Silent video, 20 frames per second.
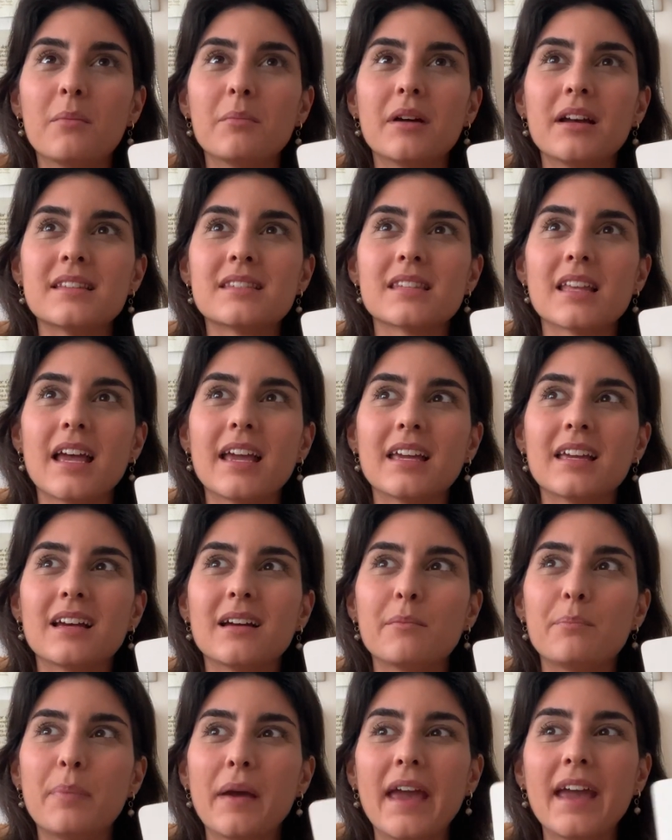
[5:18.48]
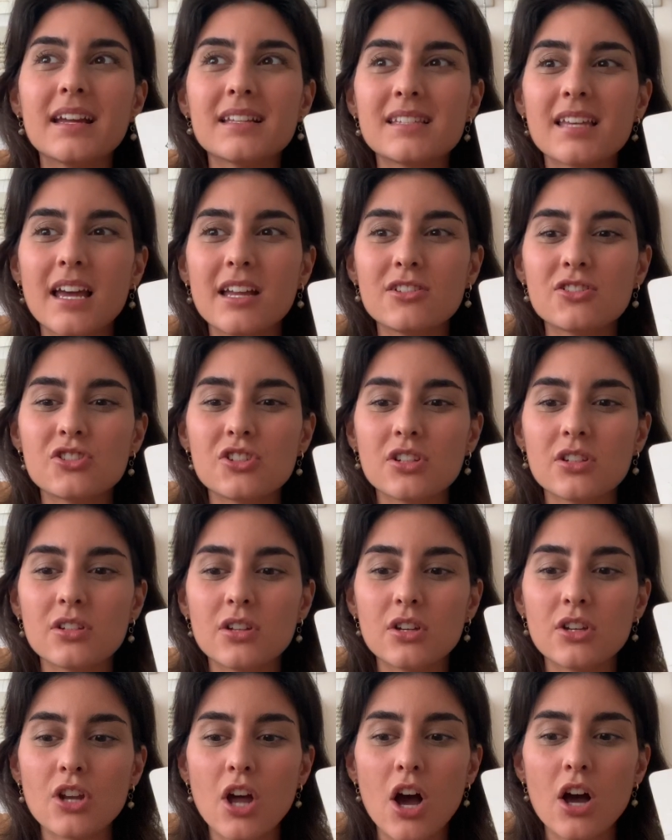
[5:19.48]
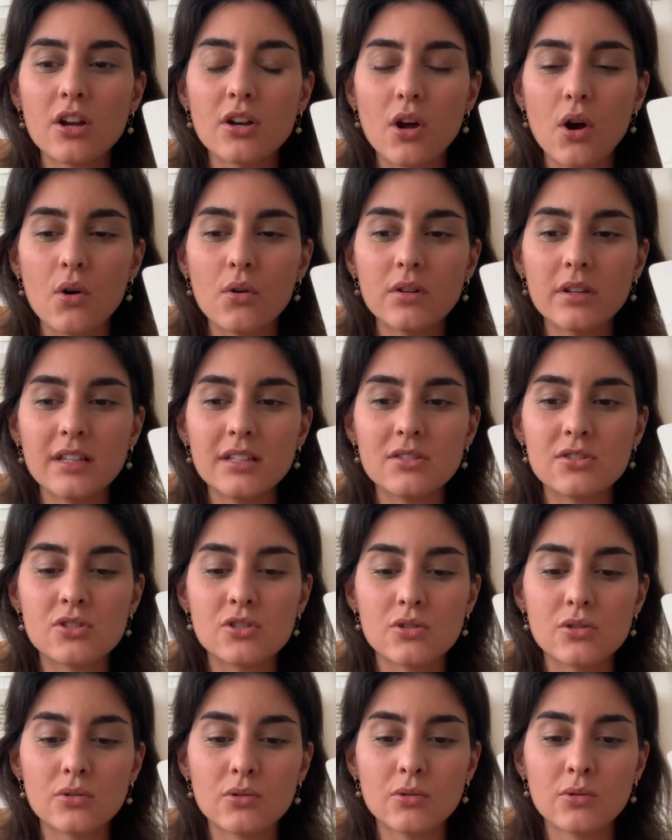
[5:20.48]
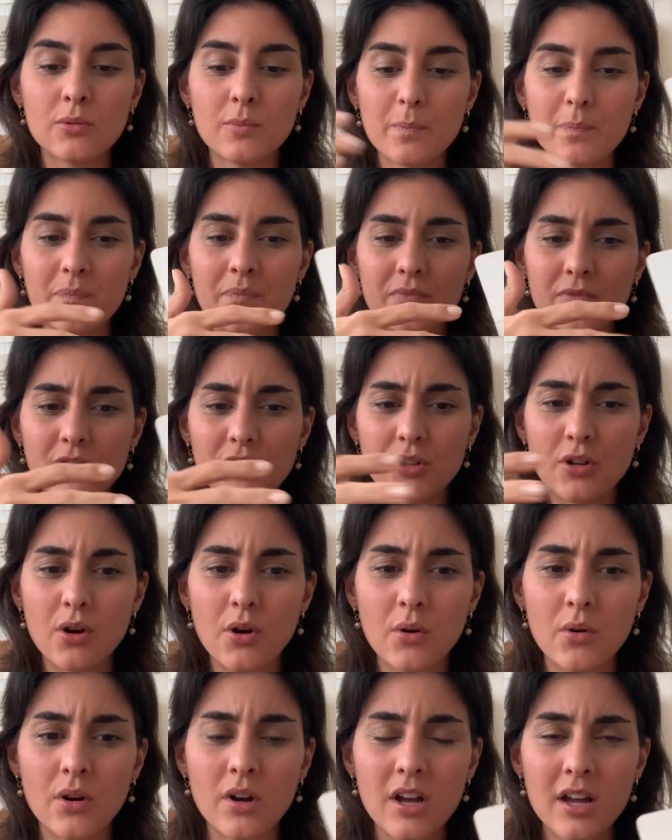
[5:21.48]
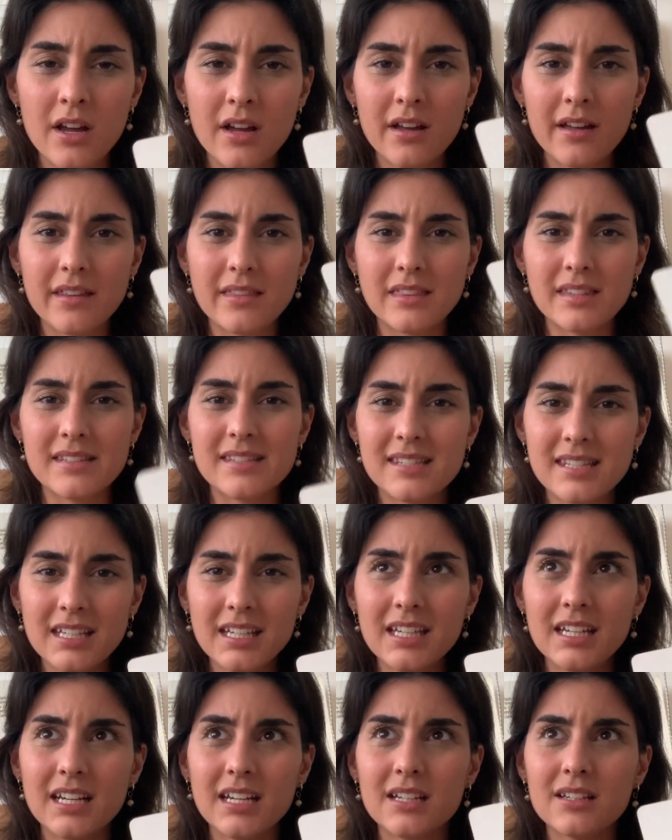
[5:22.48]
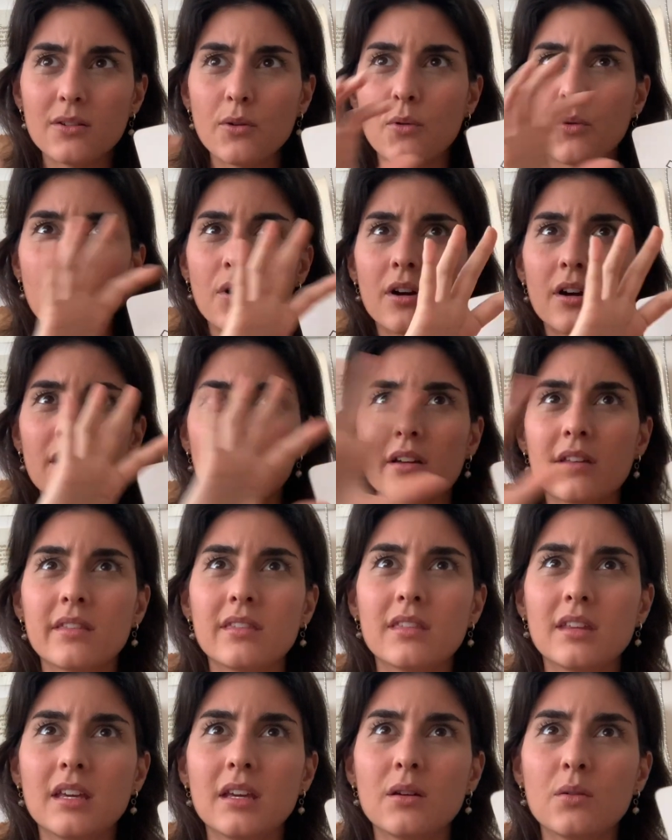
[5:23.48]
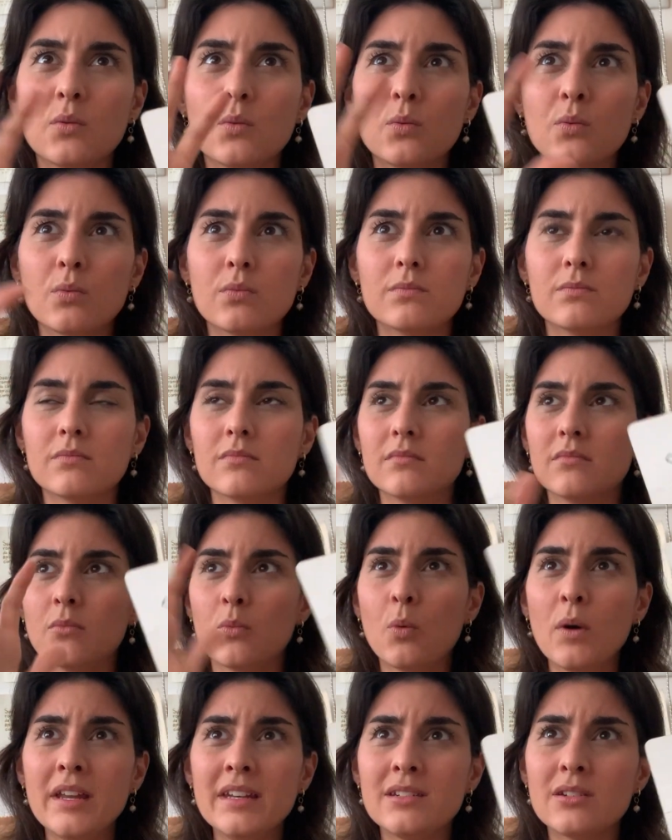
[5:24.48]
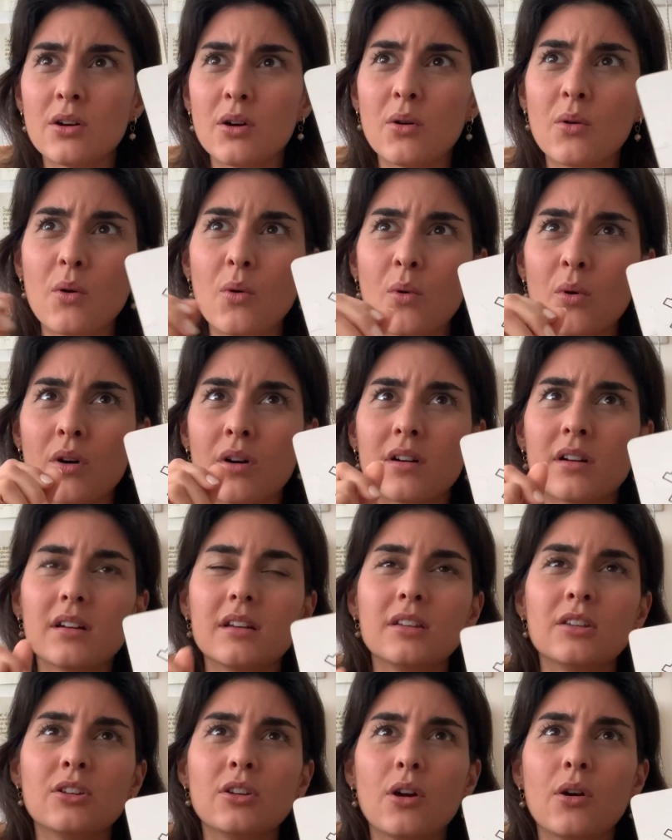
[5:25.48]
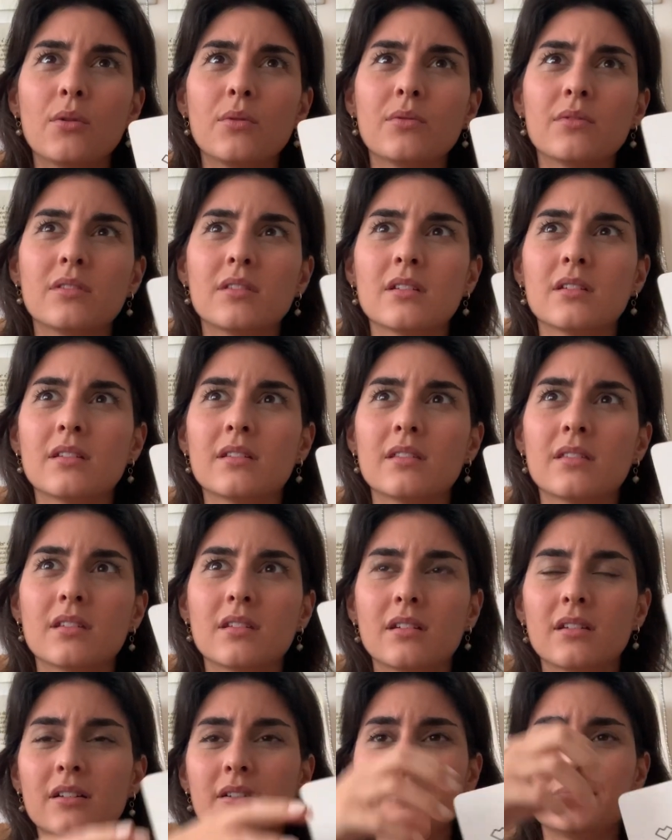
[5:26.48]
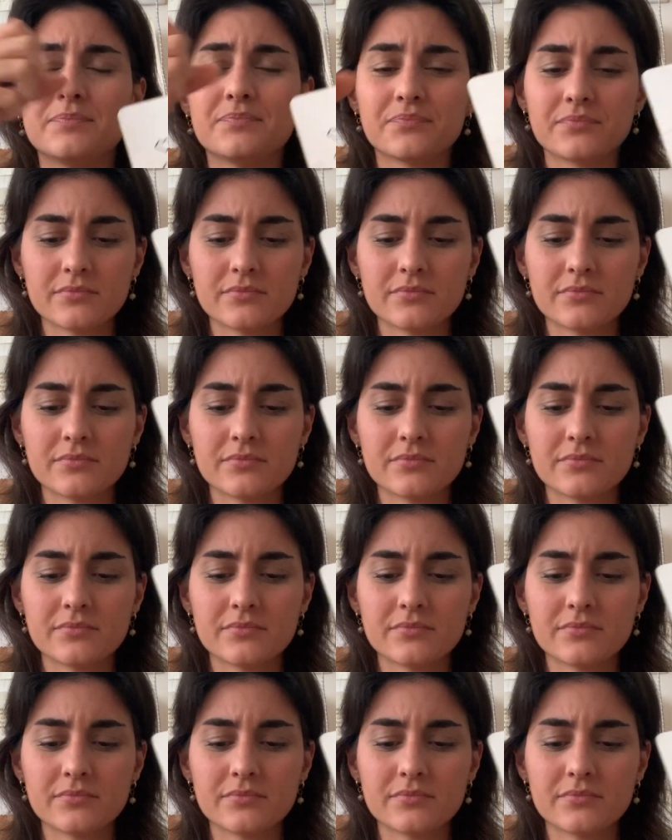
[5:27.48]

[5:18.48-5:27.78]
it's like pay attention not only to, the seat or the window or, the